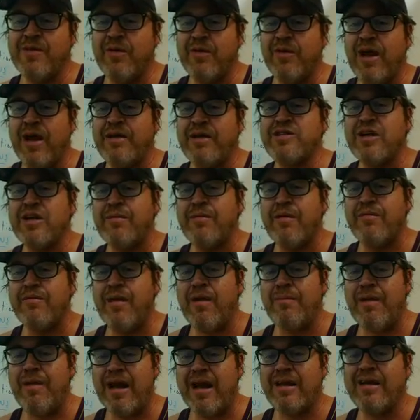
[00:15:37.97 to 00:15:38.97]
Okay, so come on
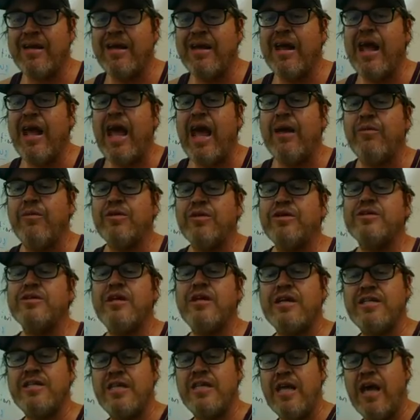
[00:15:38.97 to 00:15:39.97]
right back, and we'll
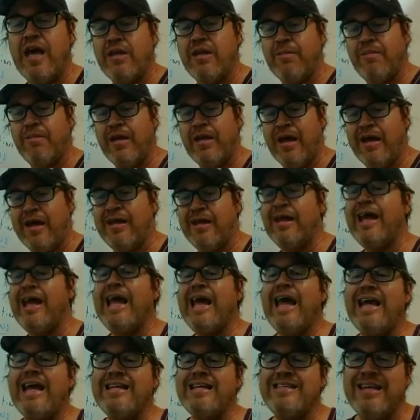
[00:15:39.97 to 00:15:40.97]
discuss the other play,
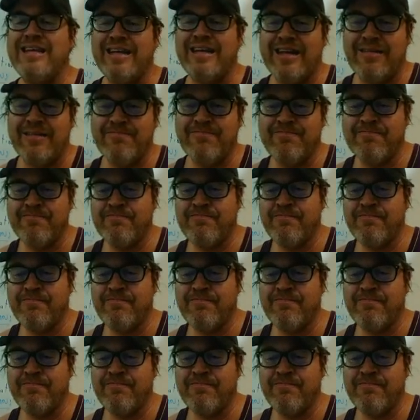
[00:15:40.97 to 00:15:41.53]
Antigone.